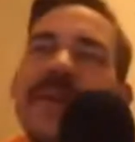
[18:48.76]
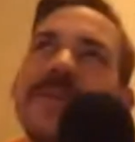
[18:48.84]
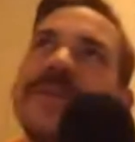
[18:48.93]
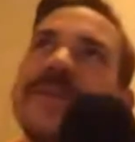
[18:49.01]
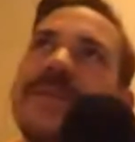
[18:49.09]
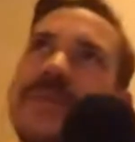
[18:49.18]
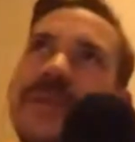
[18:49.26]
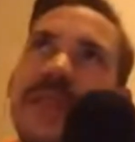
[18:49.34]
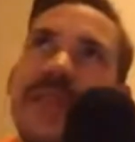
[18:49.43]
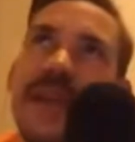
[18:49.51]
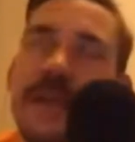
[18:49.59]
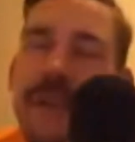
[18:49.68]
so the
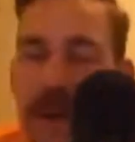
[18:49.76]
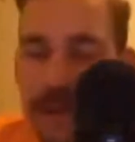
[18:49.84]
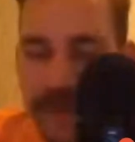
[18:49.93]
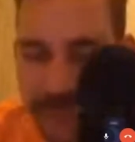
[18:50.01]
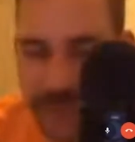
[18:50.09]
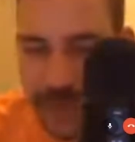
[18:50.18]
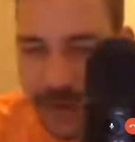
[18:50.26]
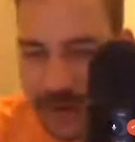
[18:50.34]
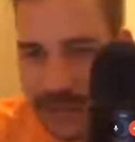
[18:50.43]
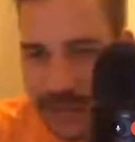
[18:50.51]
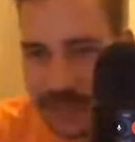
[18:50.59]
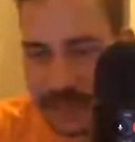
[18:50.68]
thing about De'Aaron
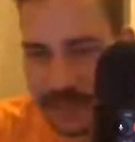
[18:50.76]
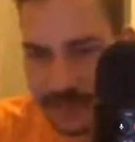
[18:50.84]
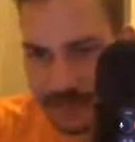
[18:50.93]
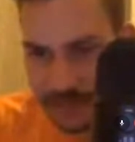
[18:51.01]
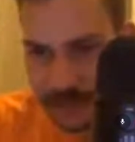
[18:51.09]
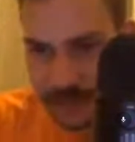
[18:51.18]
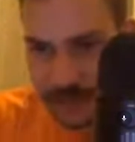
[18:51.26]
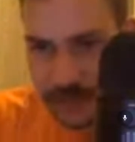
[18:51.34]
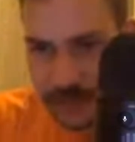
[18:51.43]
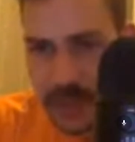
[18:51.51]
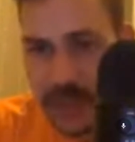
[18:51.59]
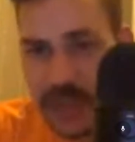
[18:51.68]
is
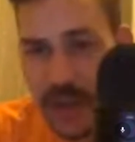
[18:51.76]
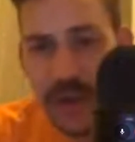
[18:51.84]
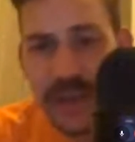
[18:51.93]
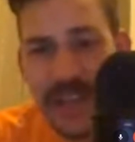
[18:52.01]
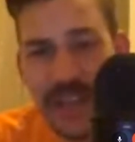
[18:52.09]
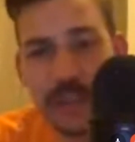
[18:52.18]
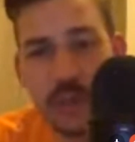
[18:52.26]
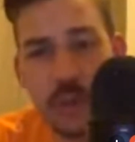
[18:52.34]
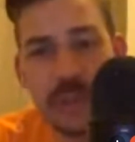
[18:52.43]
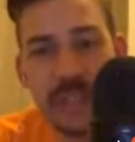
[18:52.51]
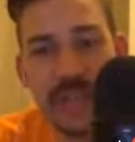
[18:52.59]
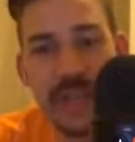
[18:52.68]
he already has
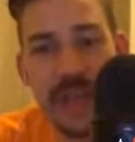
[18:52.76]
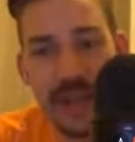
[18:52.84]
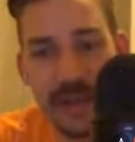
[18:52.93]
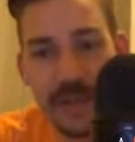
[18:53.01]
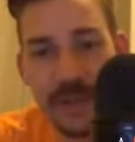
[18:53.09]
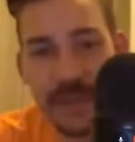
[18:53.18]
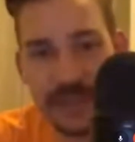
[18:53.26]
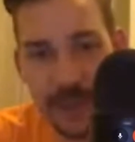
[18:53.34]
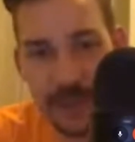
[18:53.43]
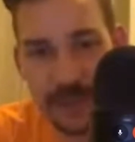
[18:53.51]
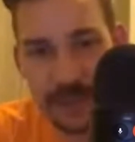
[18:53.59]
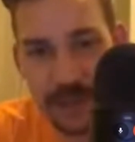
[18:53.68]
George Hill ahead of him on the
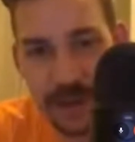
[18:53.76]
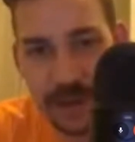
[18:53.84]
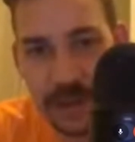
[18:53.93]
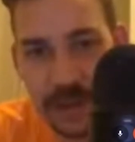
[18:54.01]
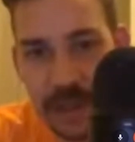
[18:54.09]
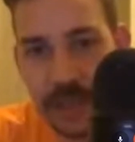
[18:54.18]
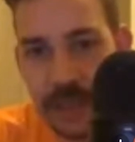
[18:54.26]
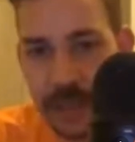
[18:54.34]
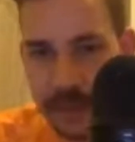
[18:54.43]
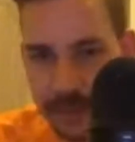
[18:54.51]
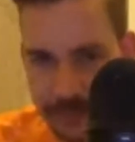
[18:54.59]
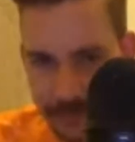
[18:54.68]
depth chart.
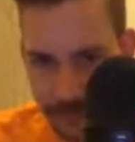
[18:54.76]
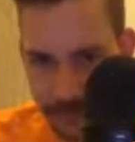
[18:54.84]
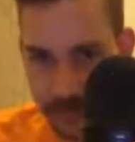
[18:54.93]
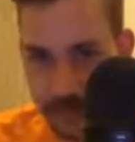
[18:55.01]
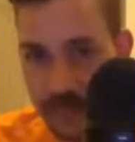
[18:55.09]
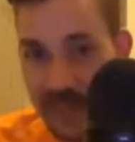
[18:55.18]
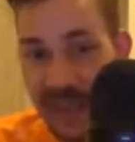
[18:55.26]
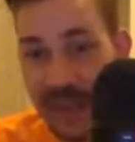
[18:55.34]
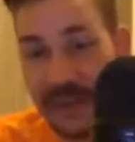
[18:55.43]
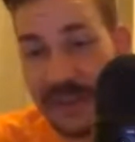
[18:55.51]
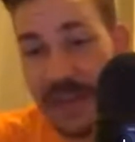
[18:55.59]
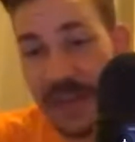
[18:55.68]
And
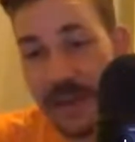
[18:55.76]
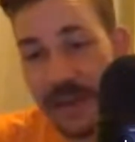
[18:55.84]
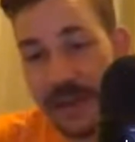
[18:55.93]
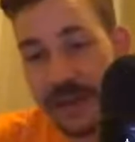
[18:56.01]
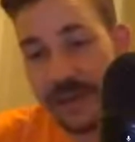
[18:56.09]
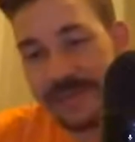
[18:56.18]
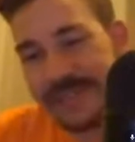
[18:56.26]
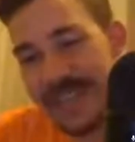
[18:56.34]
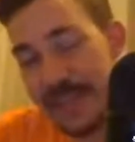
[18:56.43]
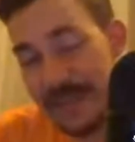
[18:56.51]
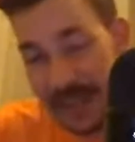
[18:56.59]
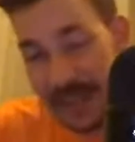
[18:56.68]

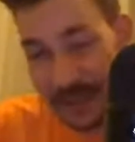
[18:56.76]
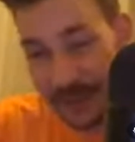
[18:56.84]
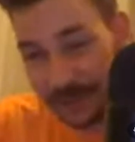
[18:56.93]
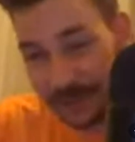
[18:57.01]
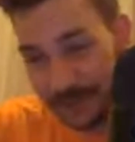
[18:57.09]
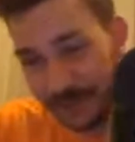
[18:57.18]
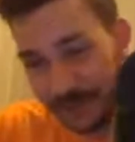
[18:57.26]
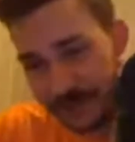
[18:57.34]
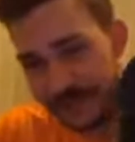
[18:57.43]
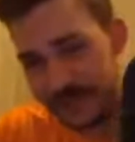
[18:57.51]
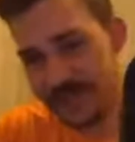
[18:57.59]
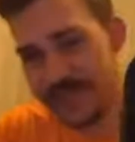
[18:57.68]
Dave Yeager
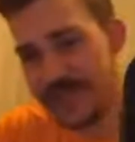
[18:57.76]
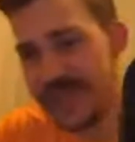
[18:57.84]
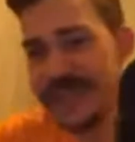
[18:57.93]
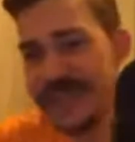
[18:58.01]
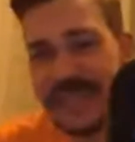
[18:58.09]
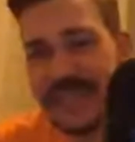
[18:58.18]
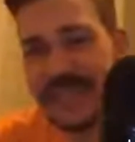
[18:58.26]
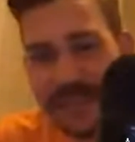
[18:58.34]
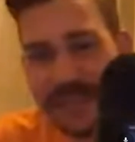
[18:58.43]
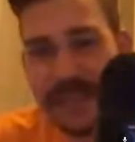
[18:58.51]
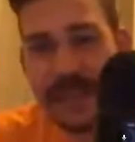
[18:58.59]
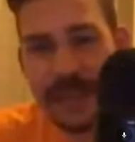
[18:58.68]

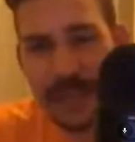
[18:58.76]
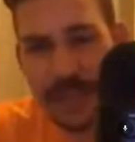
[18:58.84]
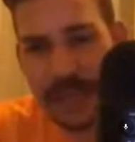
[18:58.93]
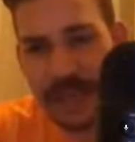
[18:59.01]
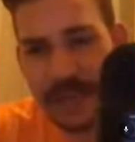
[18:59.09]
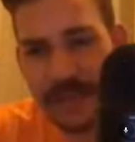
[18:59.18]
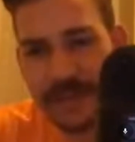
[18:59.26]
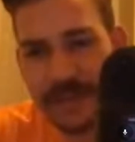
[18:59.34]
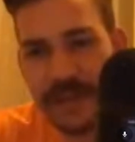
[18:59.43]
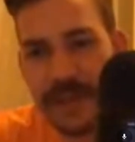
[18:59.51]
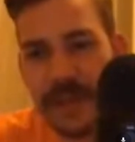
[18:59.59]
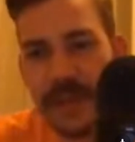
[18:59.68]
doesn't love
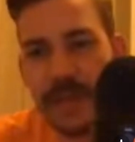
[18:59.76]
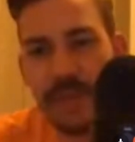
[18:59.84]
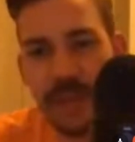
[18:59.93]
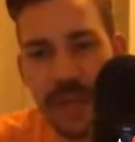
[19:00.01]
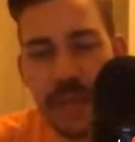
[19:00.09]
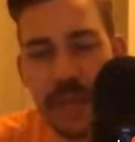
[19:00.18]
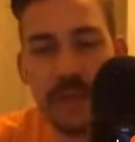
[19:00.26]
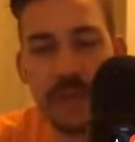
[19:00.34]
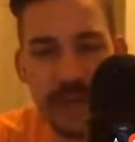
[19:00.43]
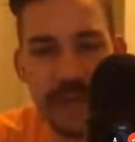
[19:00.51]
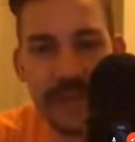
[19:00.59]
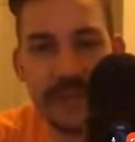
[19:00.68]
playing
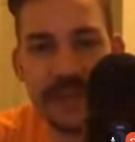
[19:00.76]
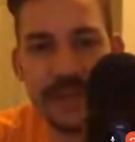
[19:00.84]
rookies,